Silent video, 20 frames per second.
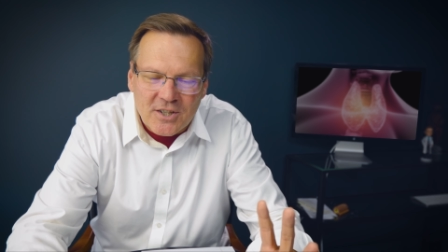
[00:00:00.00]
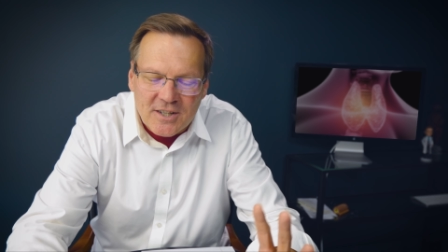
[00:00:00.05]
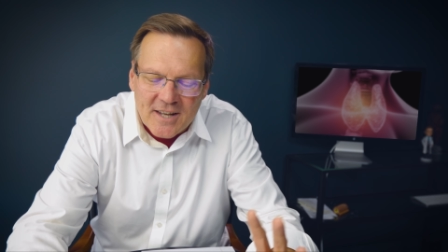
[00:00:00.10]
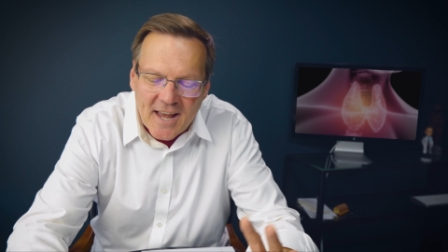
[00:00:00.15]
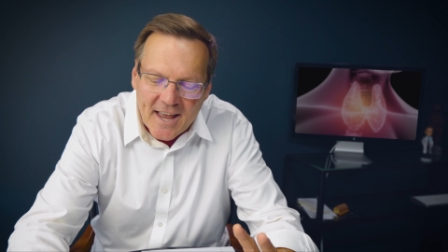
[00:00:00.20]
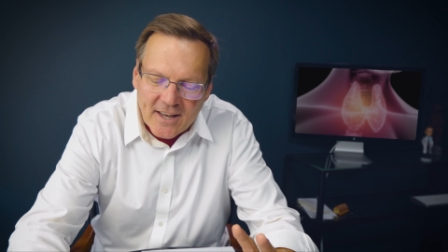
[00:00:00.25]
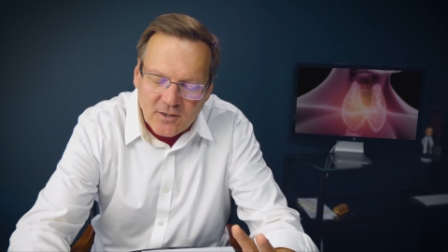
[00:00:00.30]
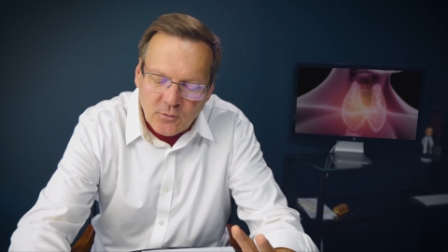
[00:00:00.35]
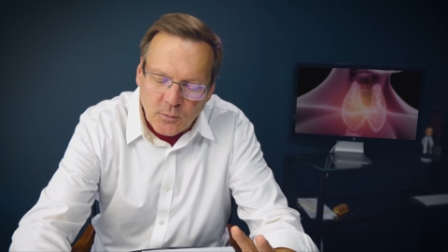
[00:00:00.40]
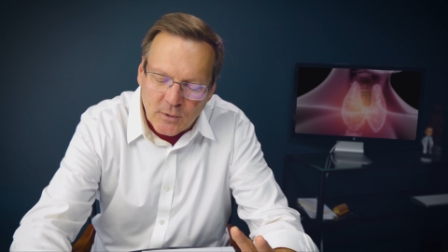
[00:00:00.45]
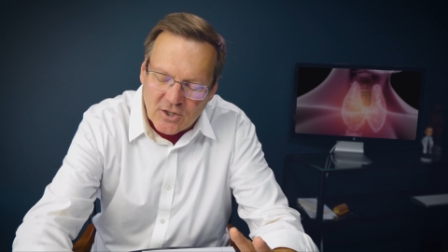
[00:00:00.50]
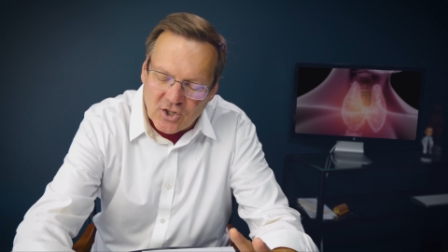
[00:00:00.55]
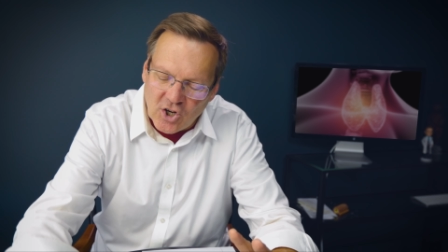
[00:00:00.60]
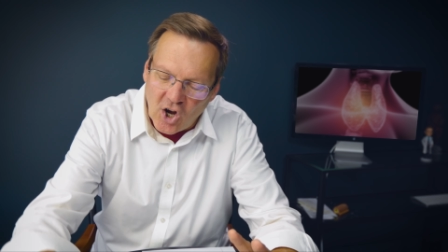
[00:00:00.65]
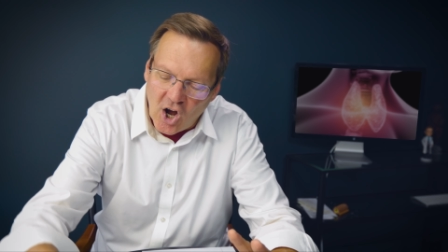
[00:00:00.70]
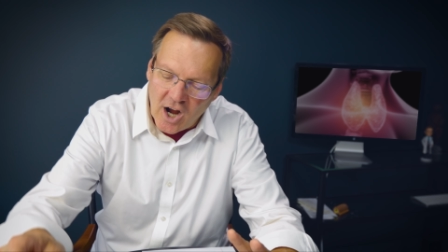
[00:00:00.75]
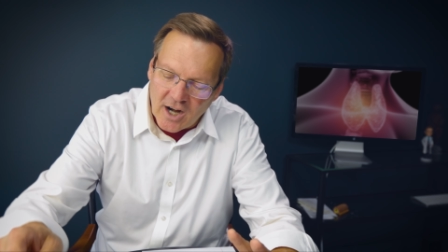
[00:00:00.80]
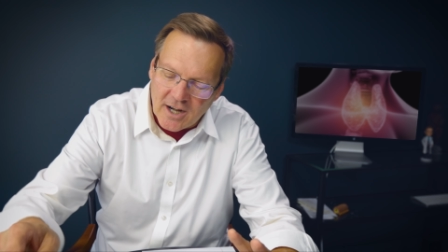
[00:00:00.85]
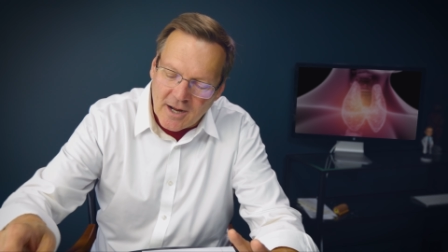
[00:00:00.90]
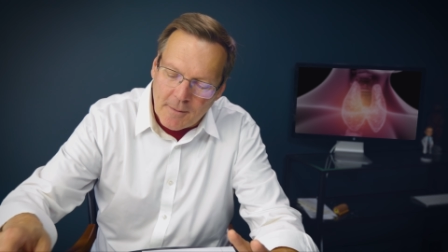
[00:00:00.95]
today as we
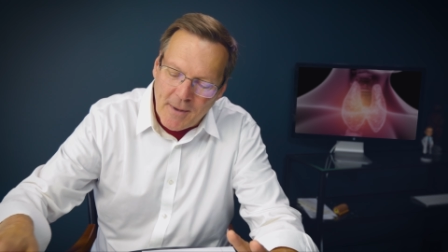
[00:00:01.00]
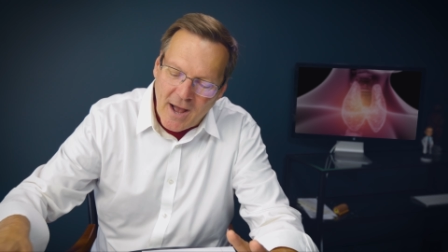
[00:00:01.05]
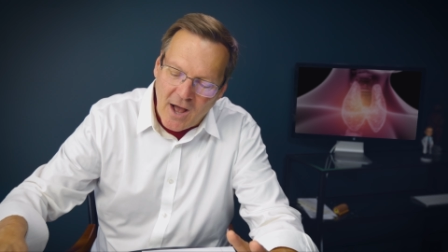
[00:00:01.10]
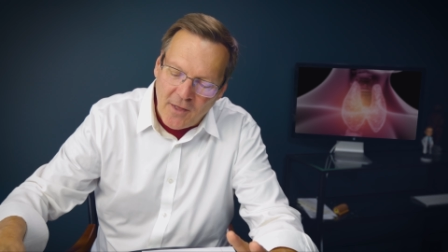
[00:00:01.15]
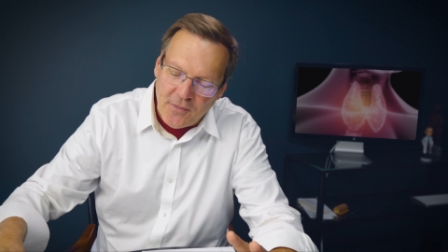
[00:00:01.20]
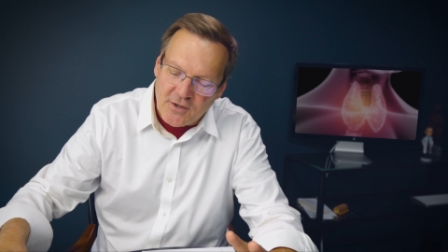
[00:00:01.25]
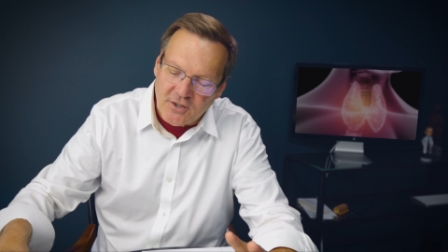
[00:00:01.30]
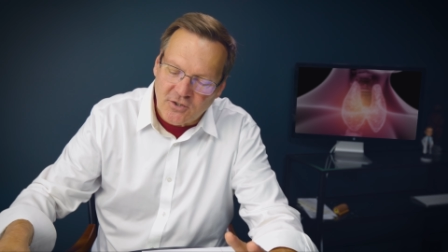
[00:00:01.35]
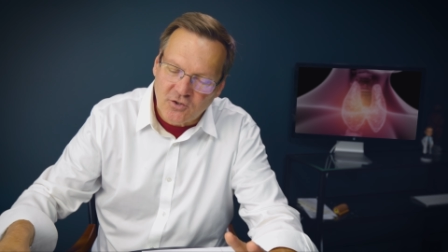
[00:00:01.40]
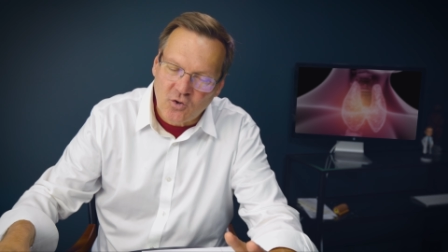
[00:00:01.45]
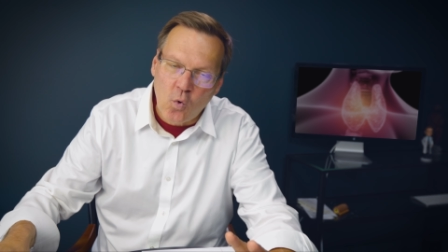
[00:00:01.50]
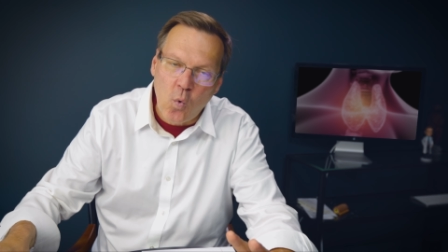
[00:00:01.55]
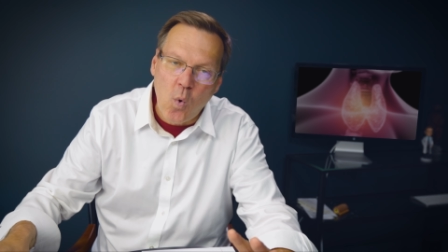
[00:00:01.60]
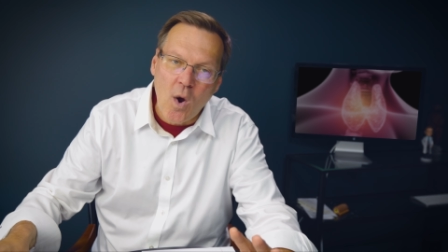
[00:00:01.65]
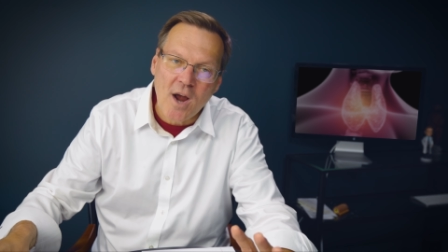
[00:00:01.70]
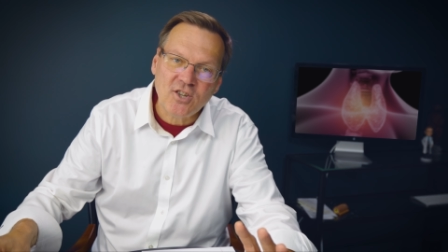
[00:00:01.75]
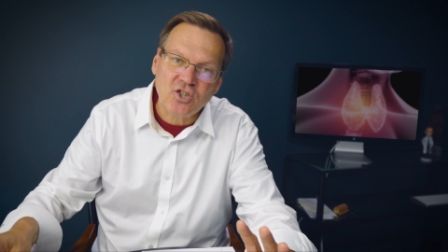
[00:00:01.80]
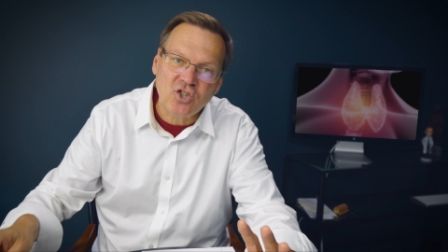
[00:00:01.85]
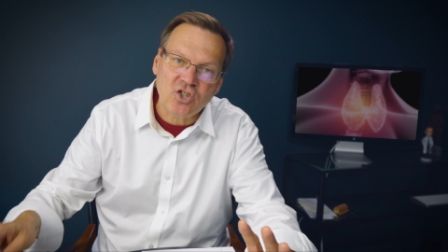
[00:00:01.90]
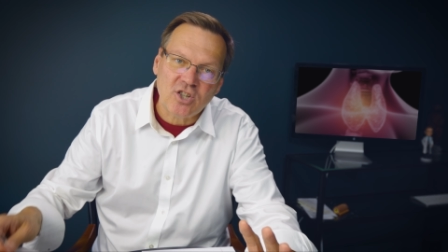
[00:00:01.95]
talk about this
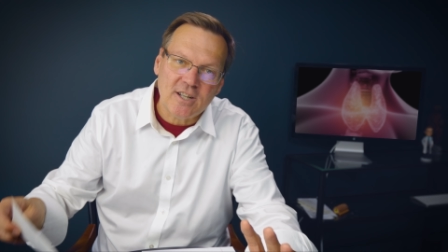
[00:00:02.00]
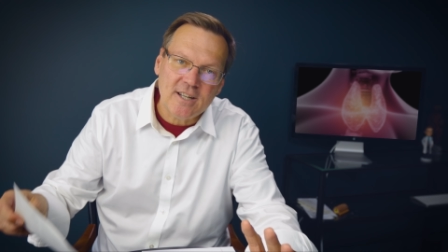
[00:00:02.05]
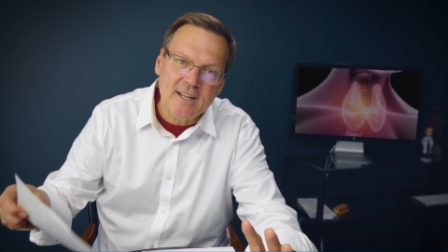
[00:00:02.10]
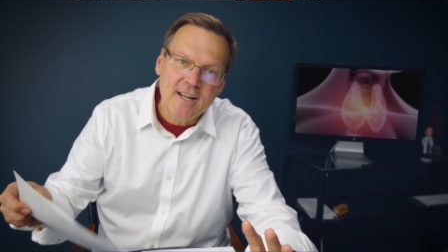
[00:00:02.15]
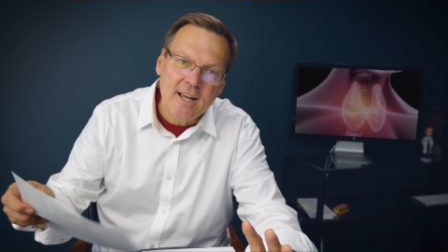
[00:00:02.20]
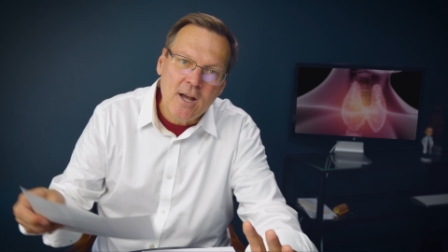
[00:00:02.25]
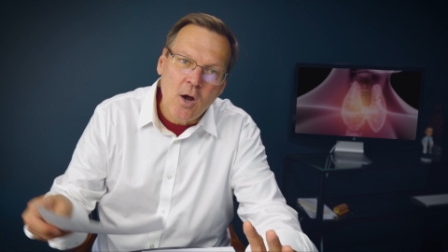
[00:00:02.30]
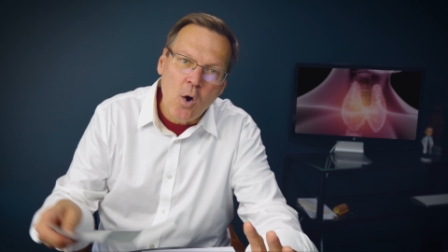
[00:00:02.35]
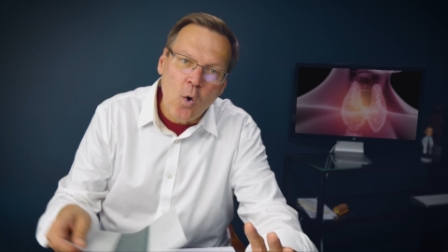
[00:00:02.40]
question.